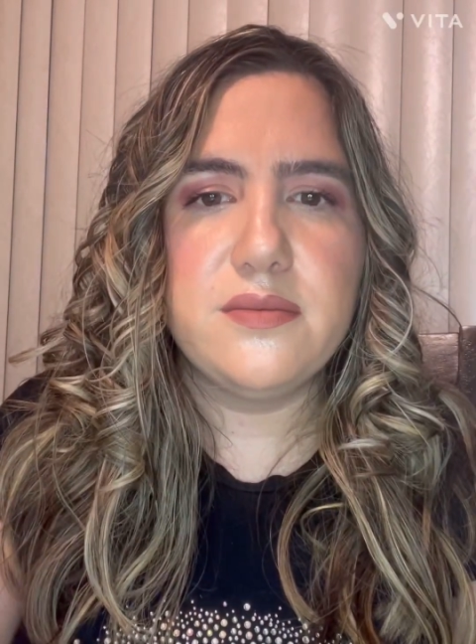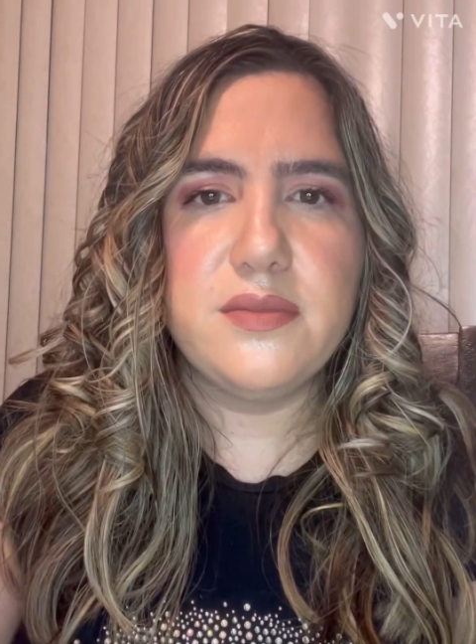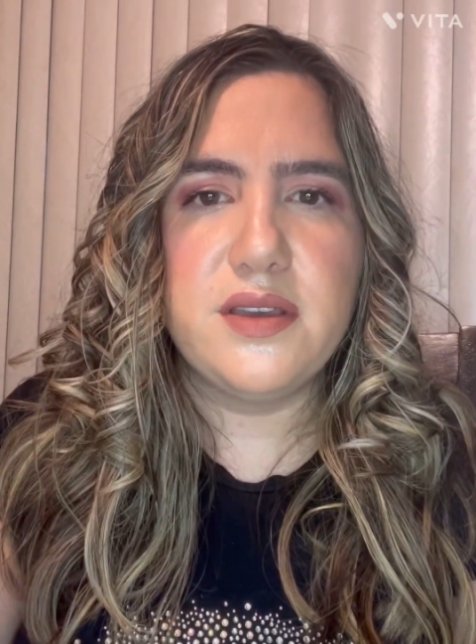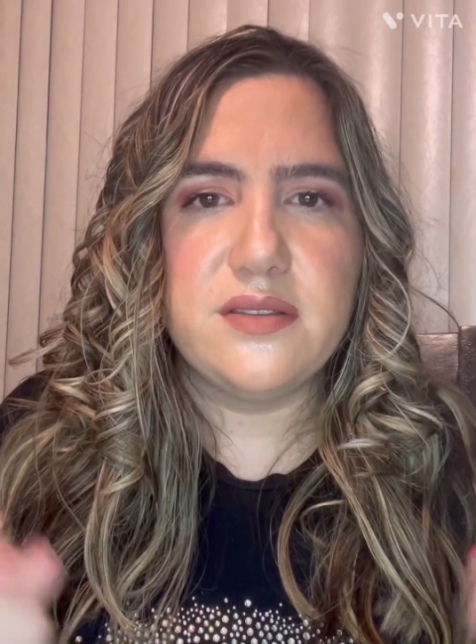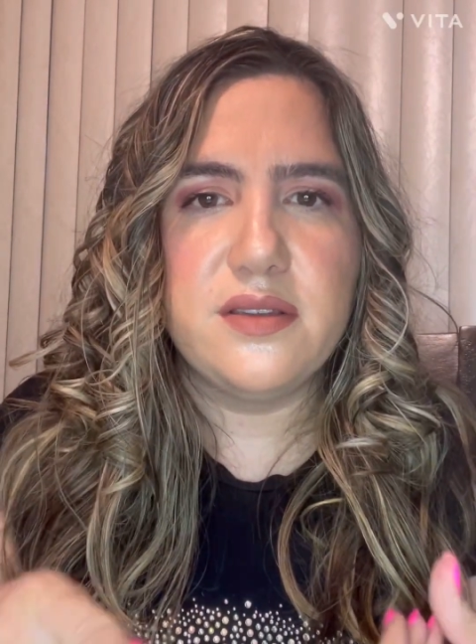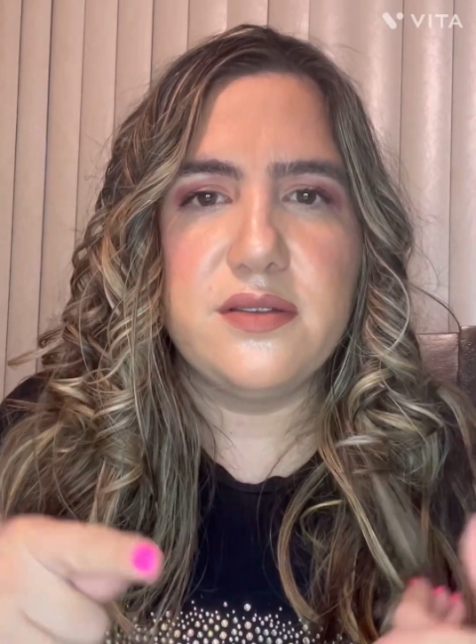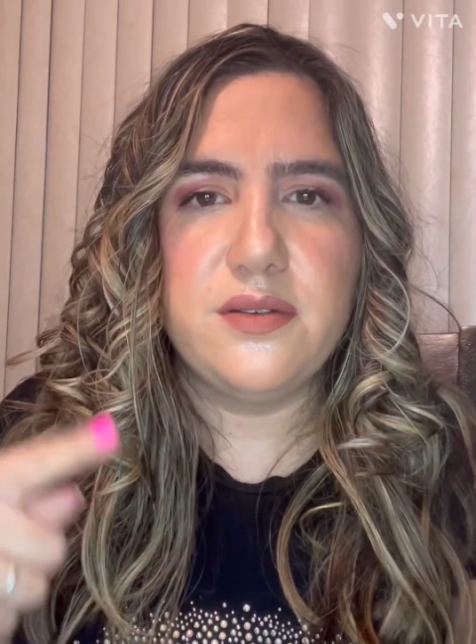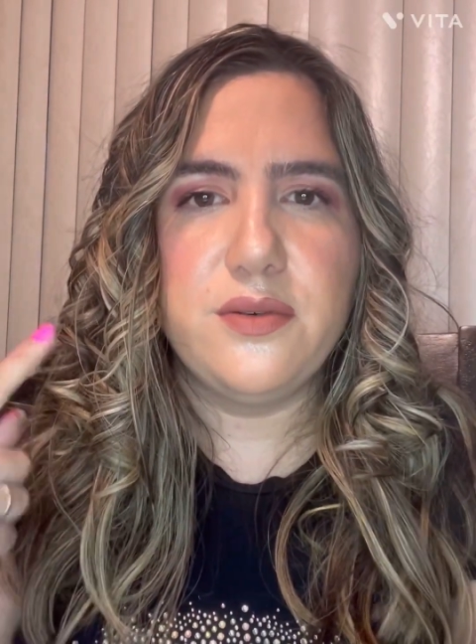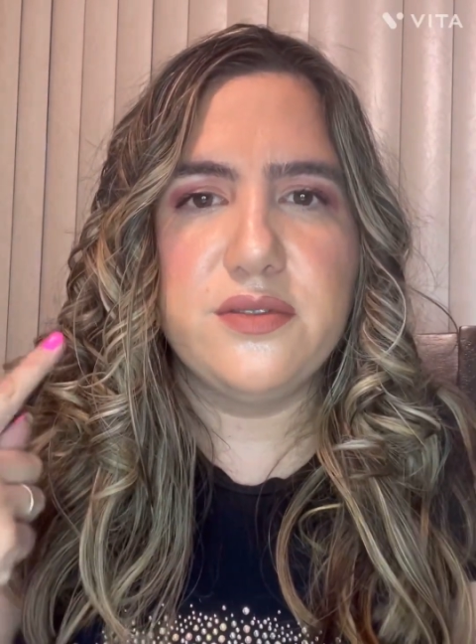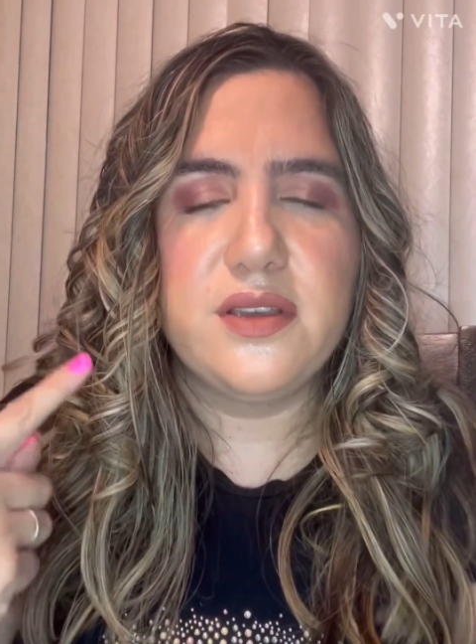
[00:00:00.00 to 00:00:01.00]
because it
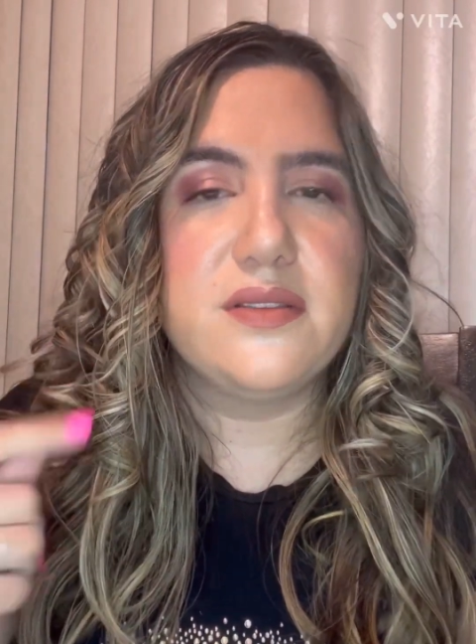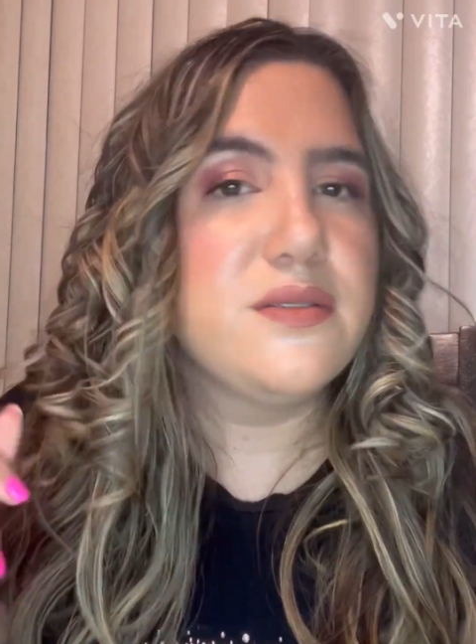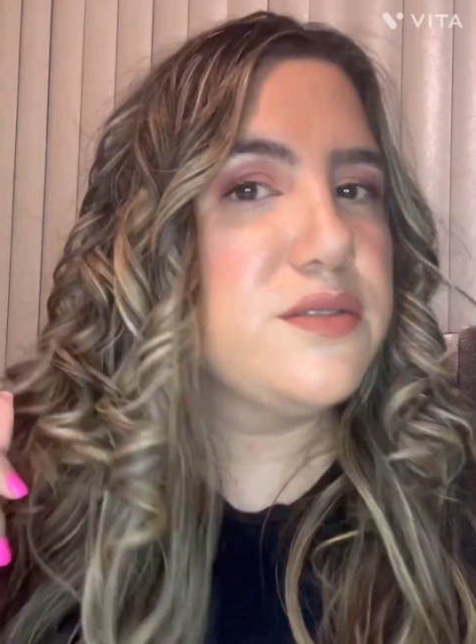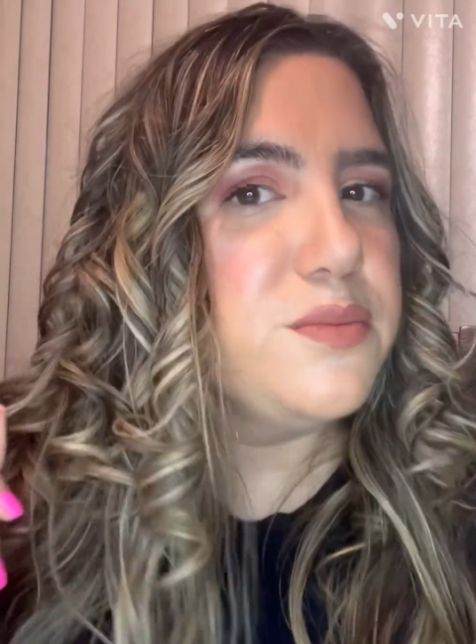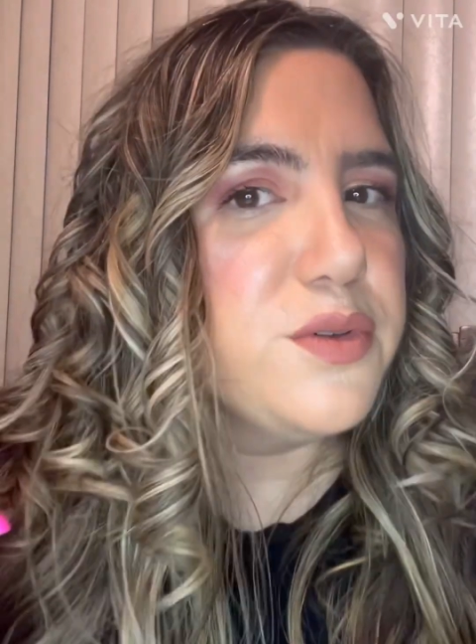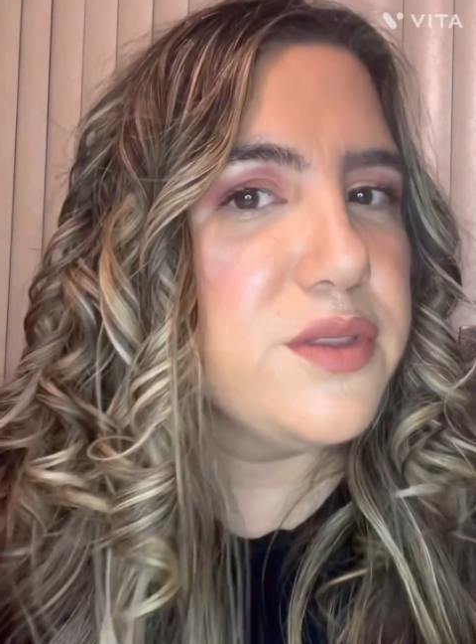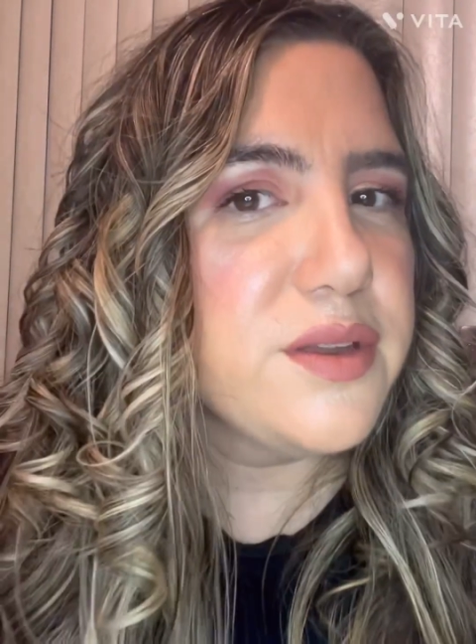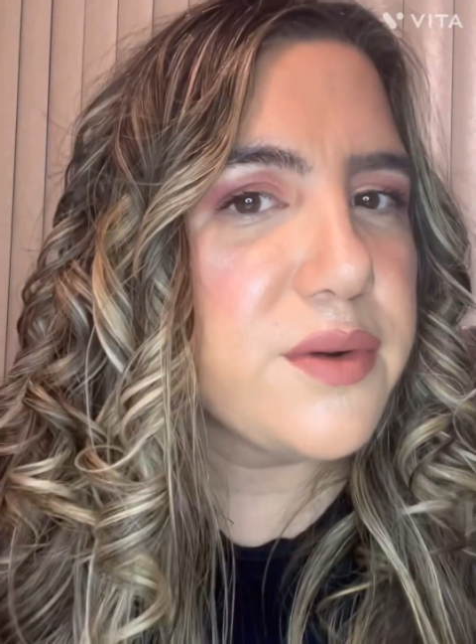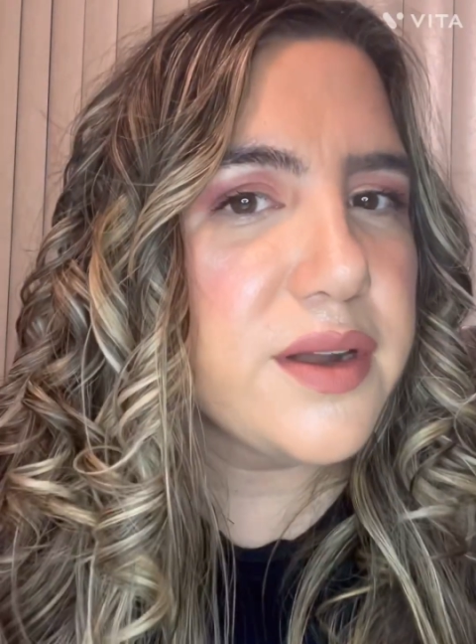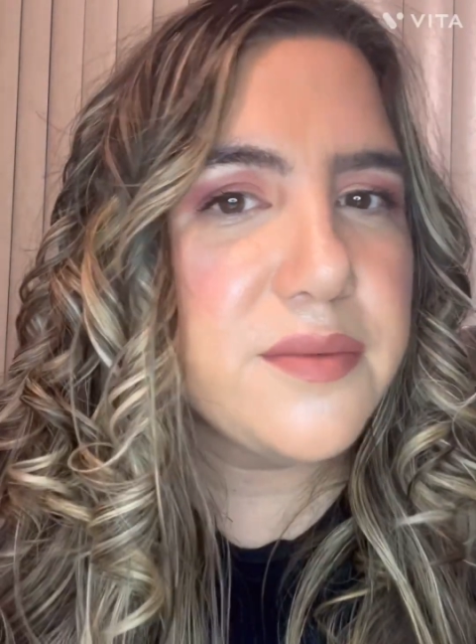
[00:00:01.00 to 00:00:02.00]
goes like smoothly,
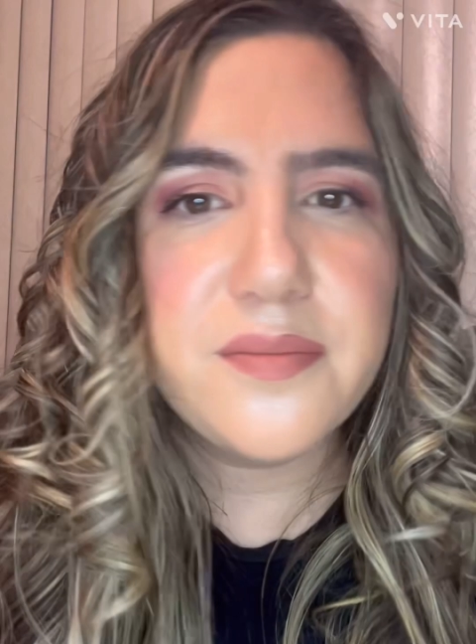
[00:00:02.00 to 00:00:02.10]
right?